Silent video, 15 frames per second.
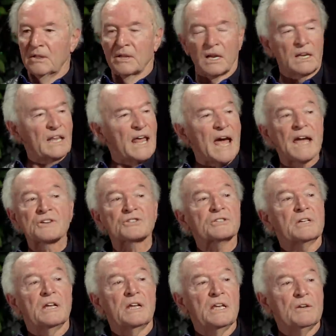The last
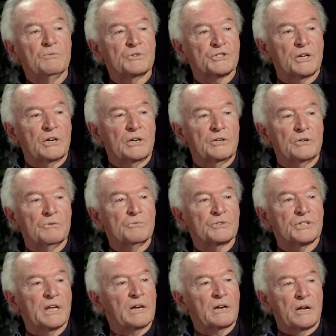thing he was going to do
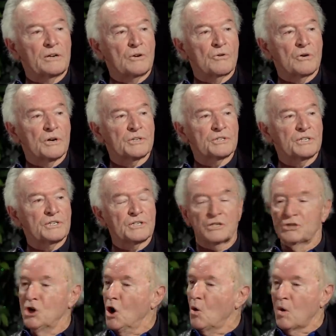was get on a horse. He
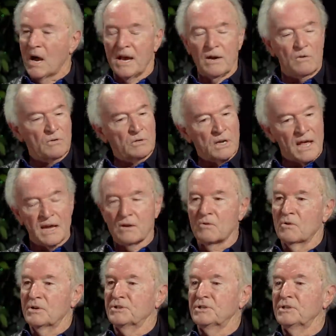said, no, I don't like
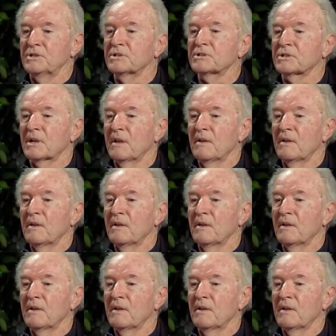horses.